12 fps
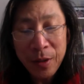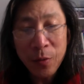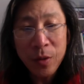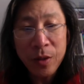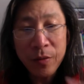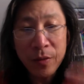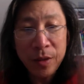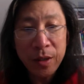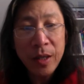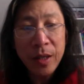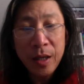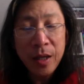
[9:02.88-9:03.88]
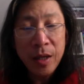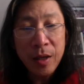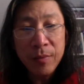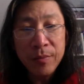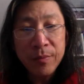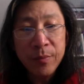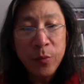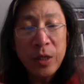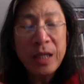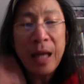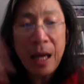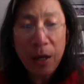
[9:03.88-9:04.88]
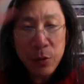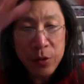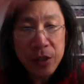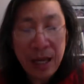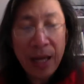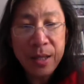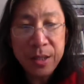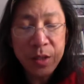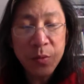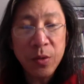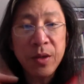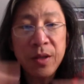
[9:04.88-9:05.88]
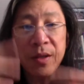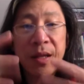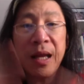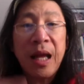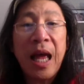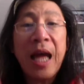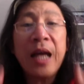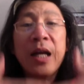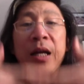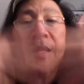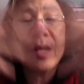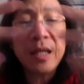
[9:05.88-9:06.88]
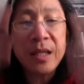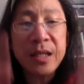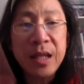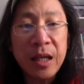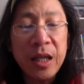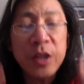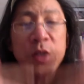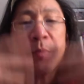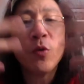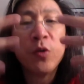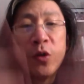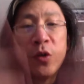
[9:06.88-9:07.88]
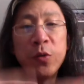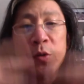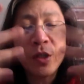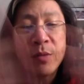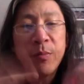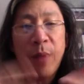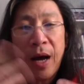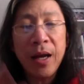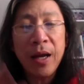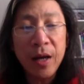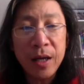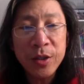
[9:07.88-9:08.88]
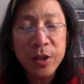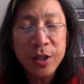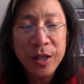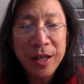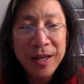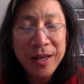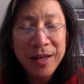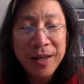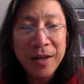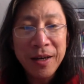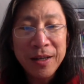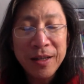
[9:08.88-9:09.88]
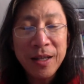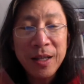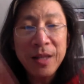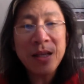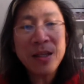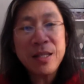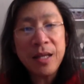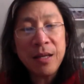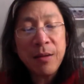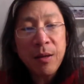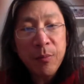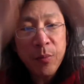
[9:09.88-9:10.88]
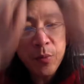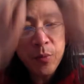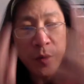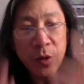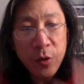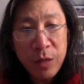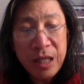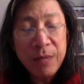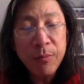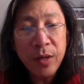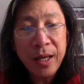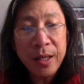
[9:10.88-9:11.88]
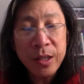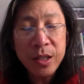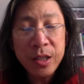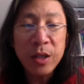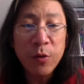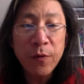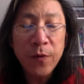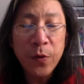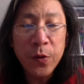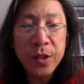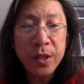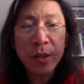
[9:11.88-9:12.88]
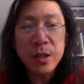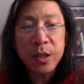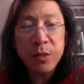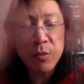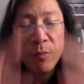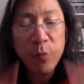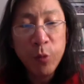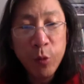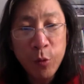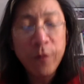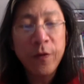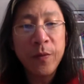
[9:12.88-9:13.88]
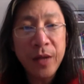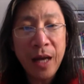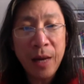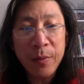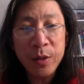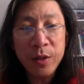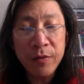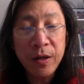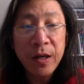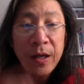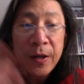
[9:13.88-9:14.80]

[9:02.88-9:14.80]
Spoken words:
One of the greenhouse gases, one of the things that gets produced by us, the things that green plants that do photosynthesis remove from the atmosphere.